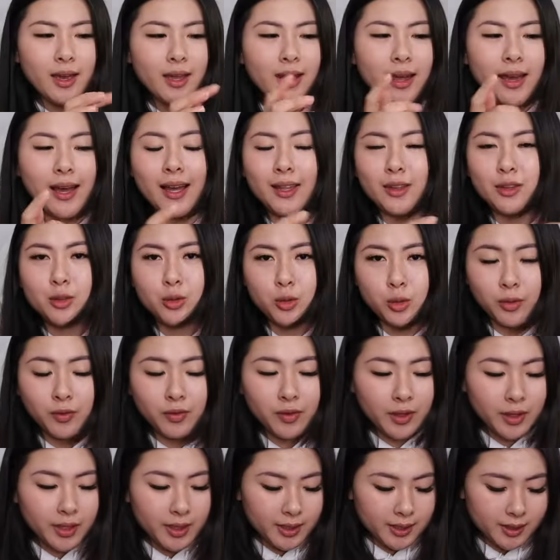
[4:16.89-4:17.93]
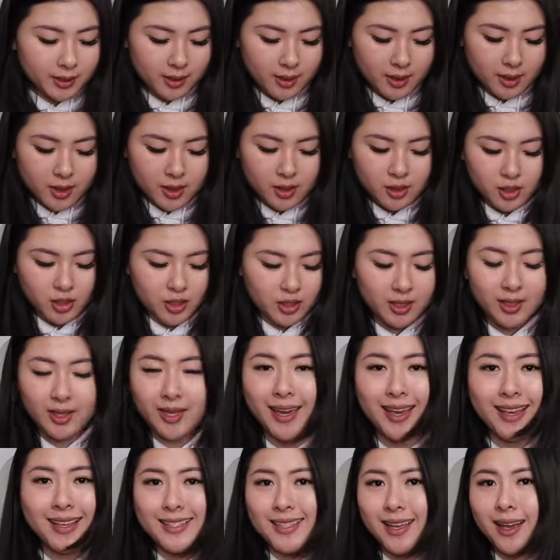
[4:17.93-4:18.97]
and I got 2 of these just in
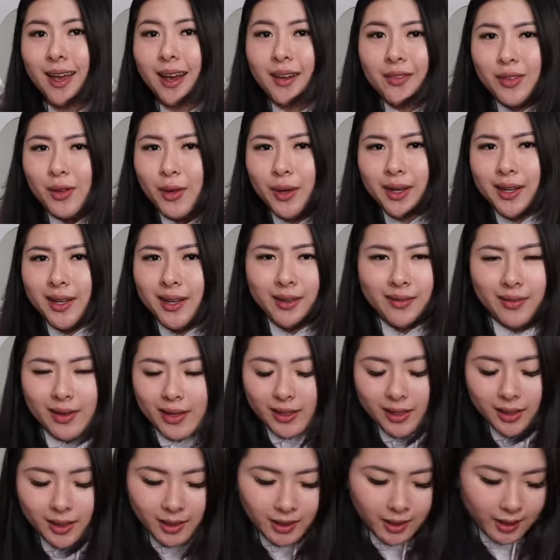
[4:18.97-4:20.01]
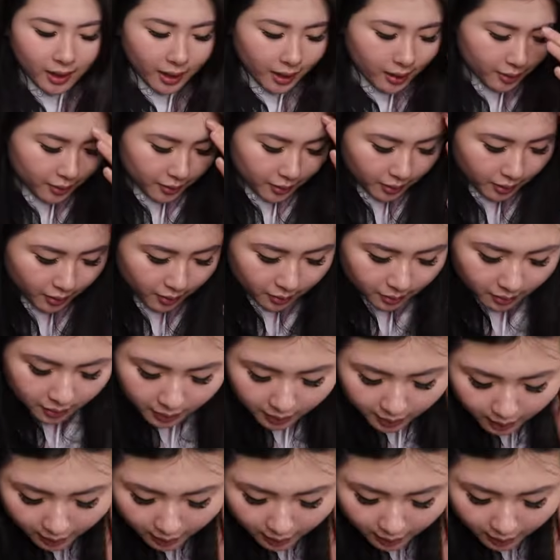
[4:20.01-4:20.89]
case. I have no idea if I need it, I don't know.